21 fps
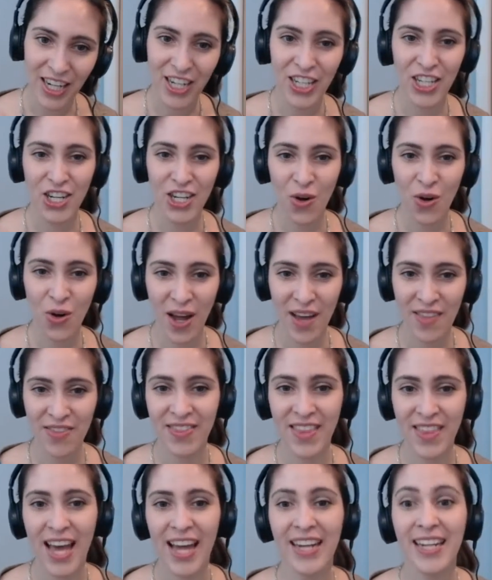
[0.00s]
You know, and
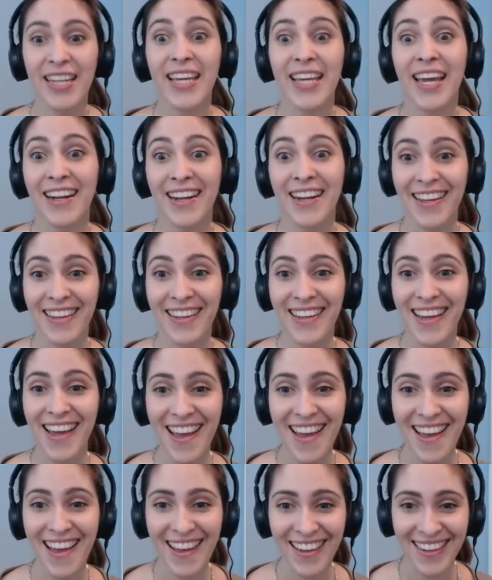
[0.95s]
that can,
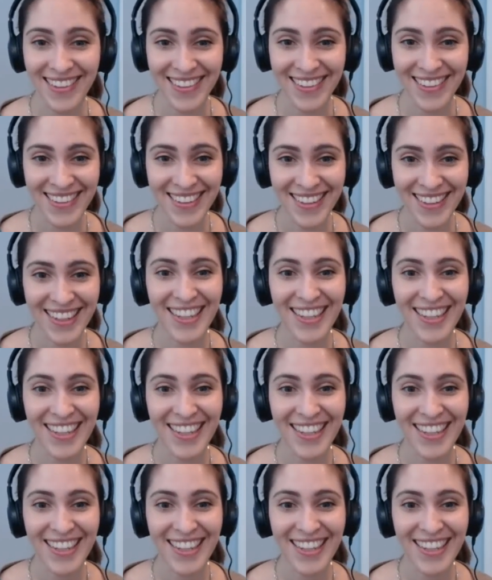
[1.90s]
again,